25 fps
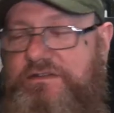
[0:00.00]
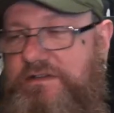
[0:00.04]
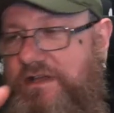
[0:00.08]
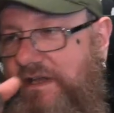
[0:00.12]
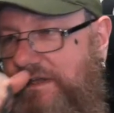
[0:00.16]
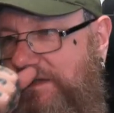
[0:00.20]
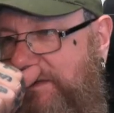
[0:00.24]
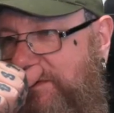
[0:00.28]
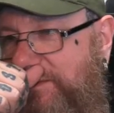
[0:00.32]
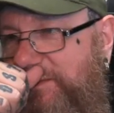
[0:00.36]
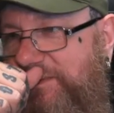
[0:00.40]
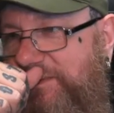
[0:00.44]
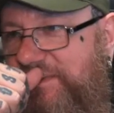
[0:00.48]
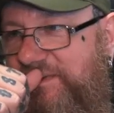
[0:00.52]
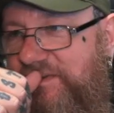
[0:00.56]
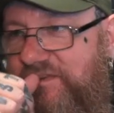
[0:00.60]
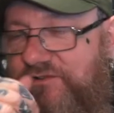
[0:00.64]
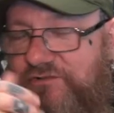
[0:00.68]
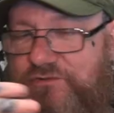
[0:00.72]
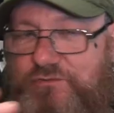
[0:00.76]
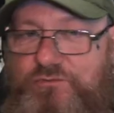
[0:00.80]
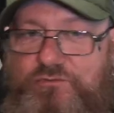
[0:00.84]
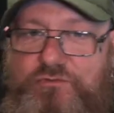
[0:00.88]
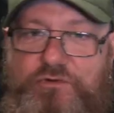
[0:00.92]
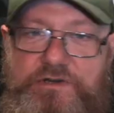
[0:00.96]
And now you've got the
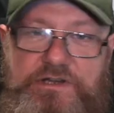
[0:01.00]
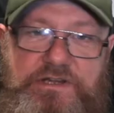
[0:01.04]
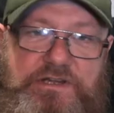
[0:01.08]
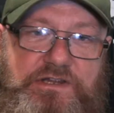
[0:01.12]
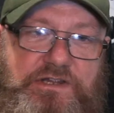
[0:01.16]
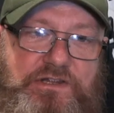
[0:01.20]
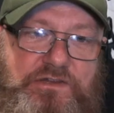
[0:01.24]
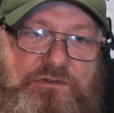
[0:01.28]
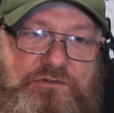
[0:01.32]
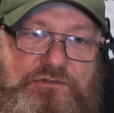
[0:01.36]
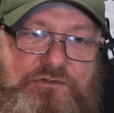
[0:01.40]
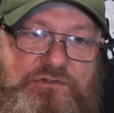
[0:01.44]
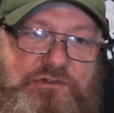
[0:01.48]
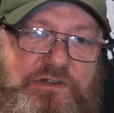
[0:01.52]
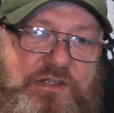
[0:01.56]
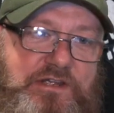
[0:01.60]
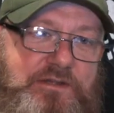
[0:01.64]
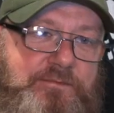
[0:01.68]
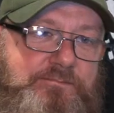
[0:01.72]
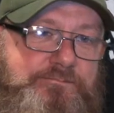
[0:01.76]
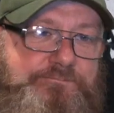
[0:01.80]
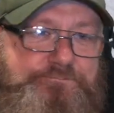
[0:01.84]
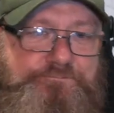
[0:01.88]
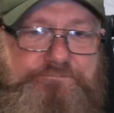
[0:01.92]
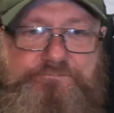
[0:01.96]
usual Green King
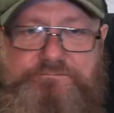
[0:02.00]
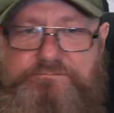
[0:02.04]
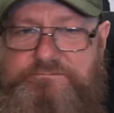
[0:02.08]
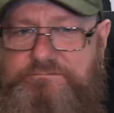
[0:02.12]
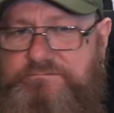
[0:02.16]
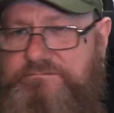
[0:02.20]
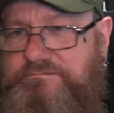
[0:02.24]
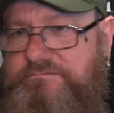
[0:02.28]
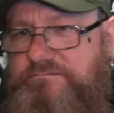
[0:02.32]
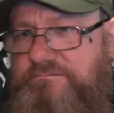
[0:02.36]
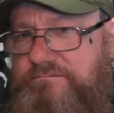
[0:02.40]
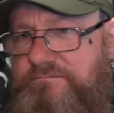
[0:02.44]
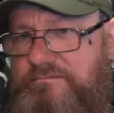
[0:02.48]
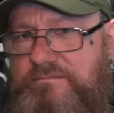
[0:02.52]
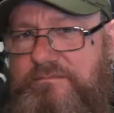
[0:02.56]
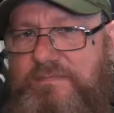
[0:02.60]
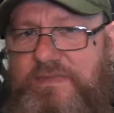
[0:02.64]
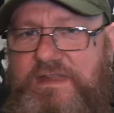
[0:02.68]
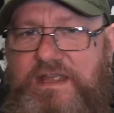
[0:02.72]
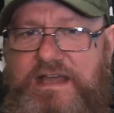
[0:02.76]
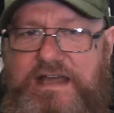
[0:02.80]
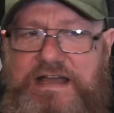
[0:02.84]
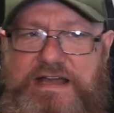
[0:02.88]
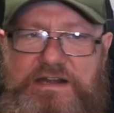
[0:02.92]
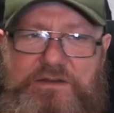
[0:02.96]
shit
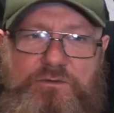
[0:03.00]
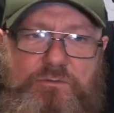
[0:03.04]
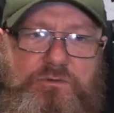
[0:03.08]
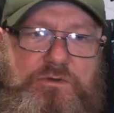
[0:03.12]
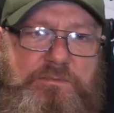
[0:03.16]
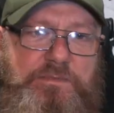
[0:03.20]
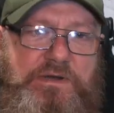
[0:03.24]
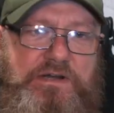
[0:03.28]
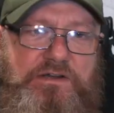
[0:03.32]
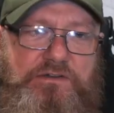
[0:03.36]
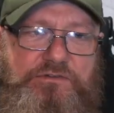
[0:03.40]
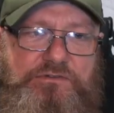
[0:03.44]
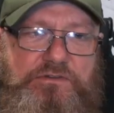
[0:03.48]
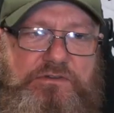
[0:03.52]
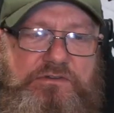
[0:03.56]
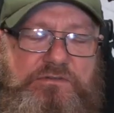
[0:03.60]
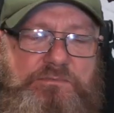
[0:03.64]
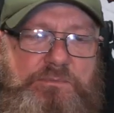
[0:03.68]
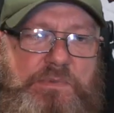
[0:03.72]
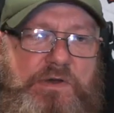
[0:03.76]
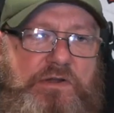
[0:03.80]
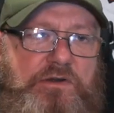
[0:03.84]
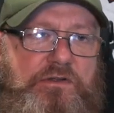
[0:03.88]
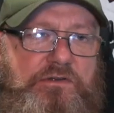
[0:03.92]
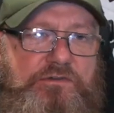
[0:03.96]
and all the Marston's
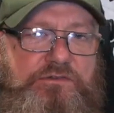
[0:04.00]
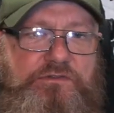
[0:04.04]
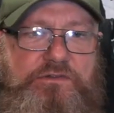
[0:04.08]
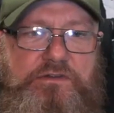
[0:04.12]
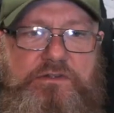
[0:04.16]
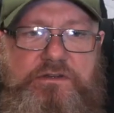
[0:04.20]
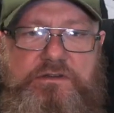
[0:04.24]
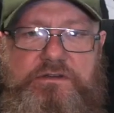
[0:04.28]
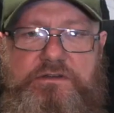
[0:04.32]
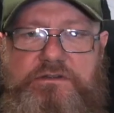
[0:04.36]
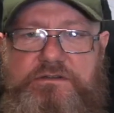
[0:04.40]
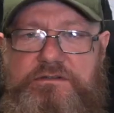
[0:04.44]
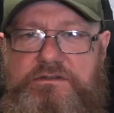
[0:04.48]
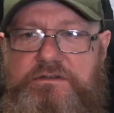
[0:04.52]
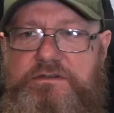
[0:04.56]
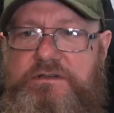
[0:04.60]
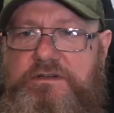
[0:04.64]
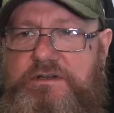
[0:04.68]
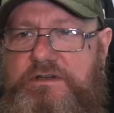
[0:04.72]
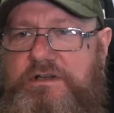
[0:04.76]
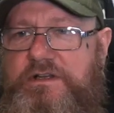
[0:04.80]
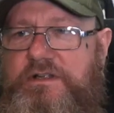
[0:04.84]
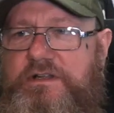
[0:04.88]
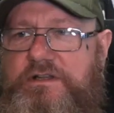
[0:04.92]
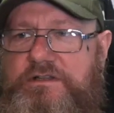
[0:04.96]
bollocks that,
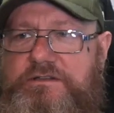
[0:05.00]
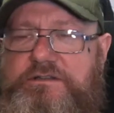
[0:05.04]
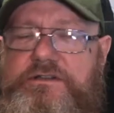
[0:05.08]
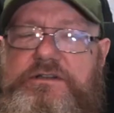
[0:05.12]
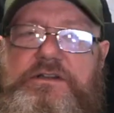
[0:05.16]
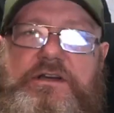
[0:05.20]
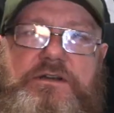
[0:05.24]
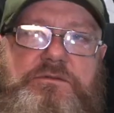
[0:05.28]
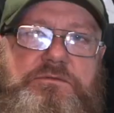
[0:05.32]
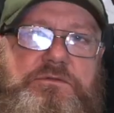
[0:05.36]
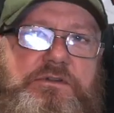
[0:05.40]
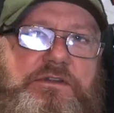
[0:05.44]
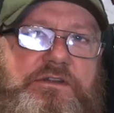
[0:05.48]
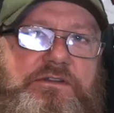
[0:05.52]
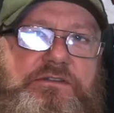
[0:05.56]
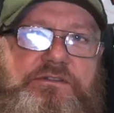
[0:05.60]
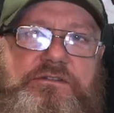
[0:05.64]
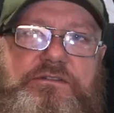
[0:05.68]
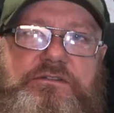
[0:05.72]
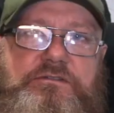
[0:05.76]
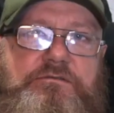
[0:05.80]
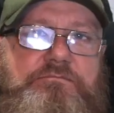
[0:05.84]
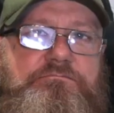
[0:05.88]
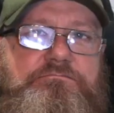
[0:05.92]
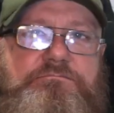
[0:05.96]
you know,
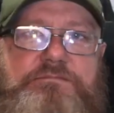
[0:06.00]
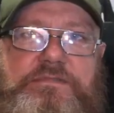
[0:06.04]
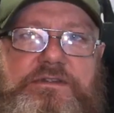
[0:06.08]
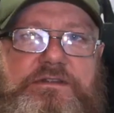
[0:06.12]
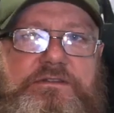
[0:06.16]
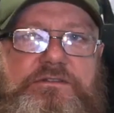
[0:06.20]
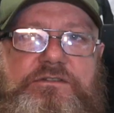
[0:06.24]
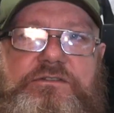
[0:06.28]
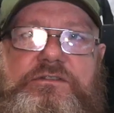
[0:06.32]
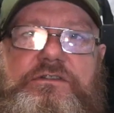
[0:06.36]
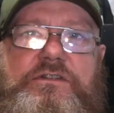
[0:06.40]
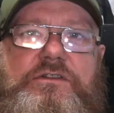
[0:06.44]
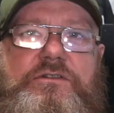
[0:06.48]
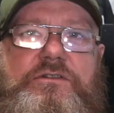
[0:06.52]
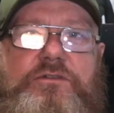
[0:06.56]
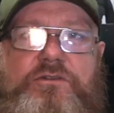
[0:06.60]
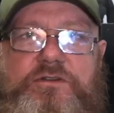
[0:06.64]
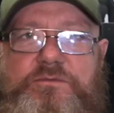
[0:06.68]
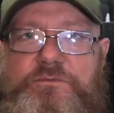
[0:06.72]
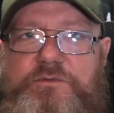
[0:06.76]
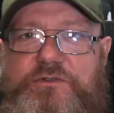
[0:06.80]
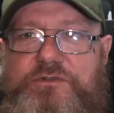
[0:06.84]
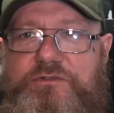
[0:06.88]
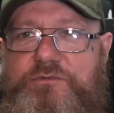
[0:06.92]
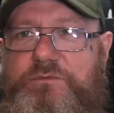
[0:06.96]
is
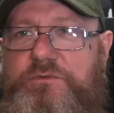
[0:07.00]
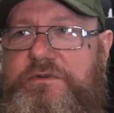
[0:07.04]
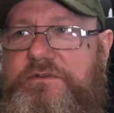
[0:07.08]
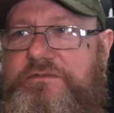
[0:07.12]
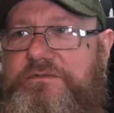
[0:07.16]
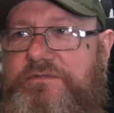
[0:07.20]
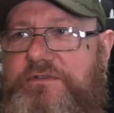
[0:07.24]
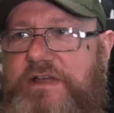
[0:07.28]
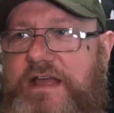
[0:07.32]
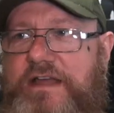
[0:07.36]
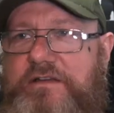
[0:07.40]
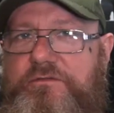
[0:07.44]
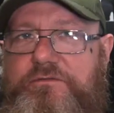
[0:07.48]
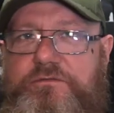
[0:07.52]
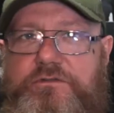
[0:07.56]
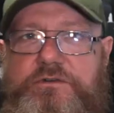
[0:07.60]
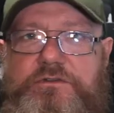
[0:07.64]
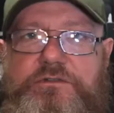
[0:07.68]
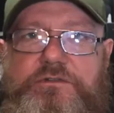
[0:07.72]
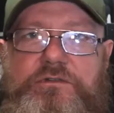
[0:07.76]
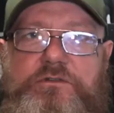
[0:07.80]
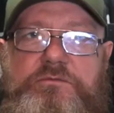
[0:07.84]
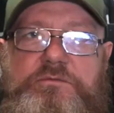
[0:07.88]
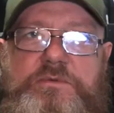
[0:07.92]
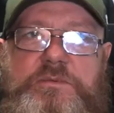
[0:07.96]
synonymous with every
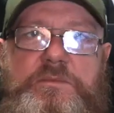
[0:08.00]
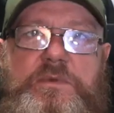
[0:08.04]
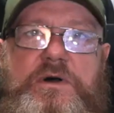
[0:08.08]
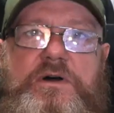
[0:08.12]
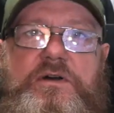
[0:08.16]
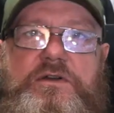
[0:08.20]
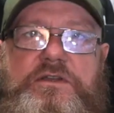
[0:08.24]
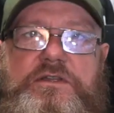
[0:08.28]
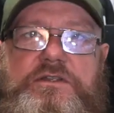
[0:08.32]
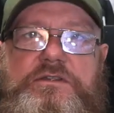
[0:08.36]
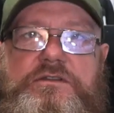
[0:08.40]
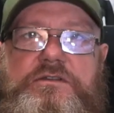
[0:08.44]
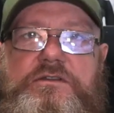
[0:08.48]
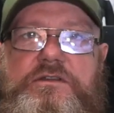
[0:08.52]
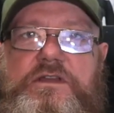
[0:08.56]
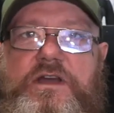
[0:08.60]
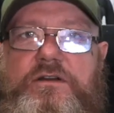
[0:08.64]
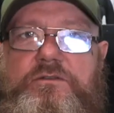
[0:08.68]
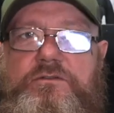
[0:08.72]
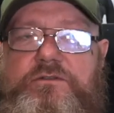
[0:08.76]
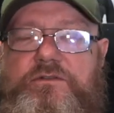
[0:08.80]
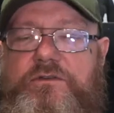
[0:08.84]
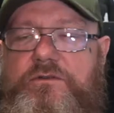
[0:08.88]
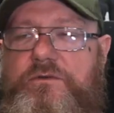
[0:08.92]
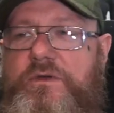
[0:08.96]
supermarket you
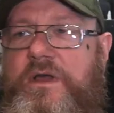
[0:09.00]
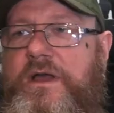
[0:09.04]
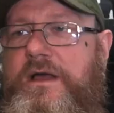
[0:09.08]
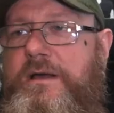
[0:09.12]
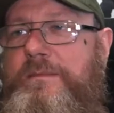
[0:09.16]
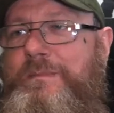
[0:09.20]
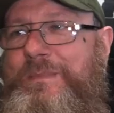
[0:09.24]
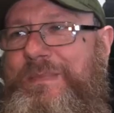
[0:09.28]
go to.